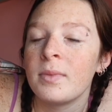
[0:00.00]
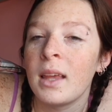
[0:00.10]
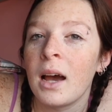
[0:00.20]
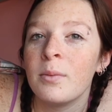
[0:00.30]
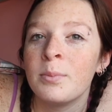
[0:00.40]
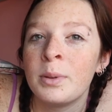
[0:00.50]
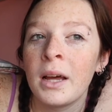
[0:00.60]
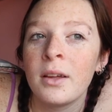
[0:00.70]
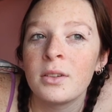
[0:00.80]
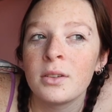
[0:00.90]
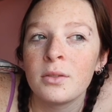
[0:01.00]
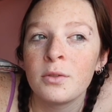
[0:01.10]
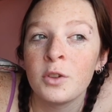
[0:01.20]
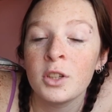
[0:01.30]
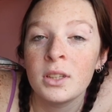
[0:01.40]
yeah. But
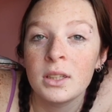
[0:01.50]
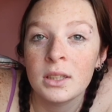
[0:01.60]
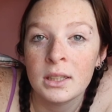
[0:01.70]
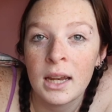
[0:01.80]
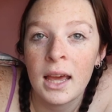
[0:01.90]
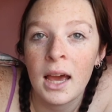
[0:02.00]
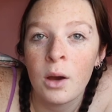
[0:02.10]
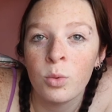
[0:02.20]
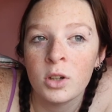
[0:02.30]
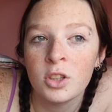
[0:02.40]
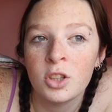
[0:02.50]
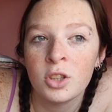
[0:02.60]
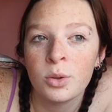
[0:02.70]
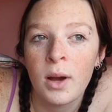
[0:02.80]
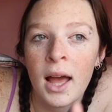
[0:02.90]
First, today I want
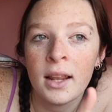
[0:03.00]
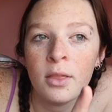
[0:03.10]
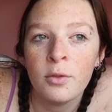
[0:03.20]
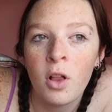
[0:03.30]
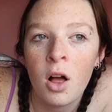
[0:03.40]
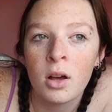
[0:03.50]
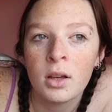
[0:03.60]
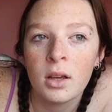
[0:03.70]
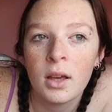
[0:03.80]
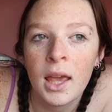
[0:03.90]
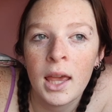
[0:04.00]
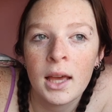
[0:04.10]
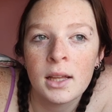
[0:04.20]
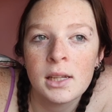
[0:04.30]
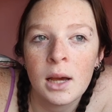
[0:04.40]
to edit the vlog
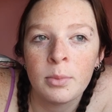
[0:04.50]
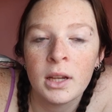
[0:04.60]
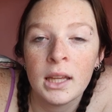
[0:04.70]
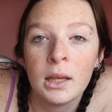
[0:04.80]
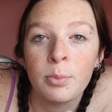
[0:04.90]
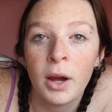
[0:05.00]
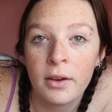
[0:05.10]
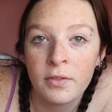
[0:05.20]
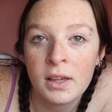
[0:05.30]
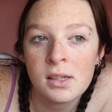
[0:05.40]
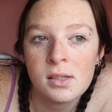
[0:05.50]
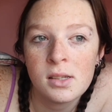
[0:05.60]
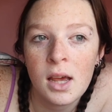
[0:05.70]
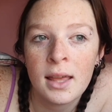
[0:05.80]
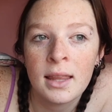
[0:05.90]
and I'm gonna eat
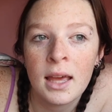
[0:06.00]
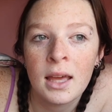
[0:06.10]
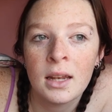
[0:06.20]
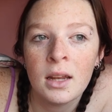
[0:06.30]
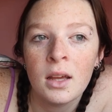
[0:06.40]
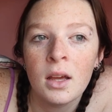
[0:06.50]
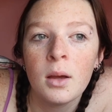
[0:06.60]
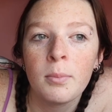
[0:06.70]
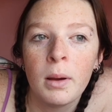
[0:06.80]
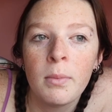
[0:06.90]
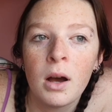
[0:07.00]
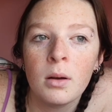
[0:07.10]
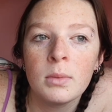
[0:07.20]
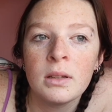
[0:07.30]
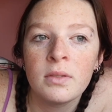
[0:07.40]
breakfast. And then my
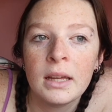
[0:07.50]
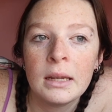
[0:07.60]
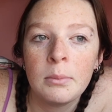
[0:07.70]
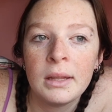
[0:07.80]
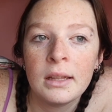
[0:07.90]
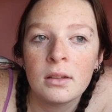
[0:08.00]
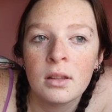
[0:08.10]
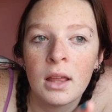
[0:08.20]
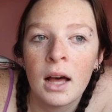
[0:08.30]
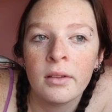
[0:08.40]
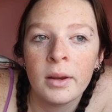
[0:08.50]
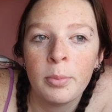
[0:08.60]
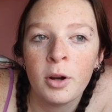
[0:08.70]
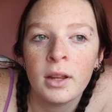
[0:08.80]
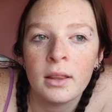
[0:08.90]
mom invited me to the holiday
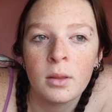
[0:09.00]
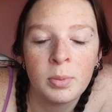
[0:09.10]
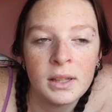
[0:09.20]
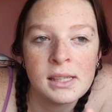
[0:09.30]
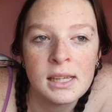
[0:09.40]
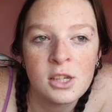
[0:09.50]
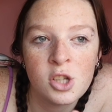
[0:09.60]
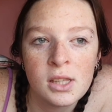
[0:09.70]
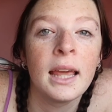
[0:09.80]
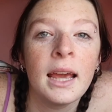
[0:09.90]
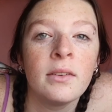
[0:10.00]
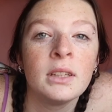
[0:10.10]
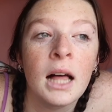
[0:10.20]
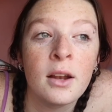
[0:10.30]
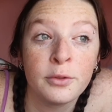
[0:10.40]
party at the police station. They have a
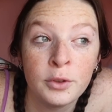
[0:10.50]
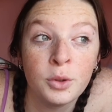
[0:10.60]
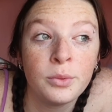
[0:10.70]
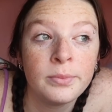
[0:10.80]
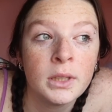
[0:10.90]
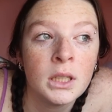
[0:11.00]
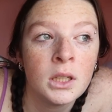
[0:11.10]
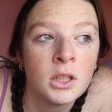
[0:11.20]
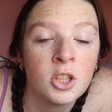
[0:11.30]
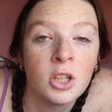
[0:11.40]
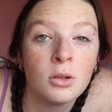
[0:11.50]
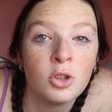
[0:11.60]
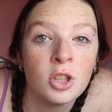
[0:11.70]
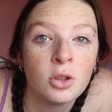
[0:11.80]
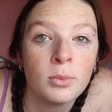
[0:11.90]
lot of food, so
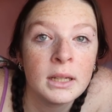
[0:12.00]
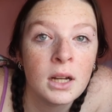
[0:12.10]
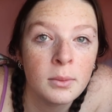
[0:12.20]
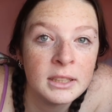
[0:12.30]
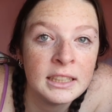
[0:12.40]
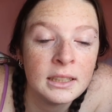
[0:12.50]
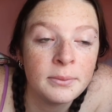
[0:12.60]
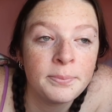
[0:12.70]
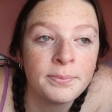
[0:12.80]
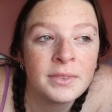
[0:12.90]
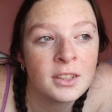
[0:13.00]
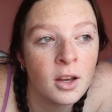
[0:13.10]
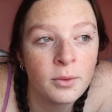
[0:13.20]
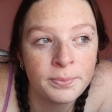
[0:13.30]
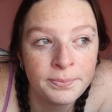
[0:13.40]
she told me to come and eat.
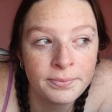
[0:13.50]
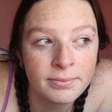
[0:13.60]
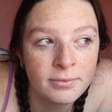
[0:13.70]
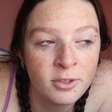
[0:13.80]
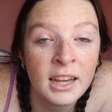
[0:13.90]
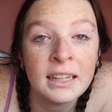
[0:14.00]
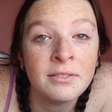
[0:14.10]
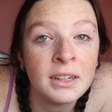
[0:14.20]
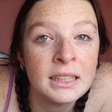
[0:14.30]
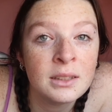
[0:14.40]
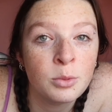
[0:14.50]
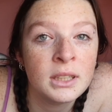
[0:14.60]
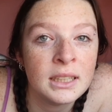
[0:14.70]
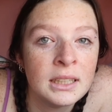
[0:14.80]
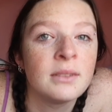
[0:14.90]
So if I get invited somewhere
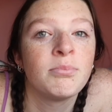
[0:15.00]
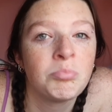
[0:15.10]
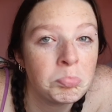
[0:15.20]
to eat,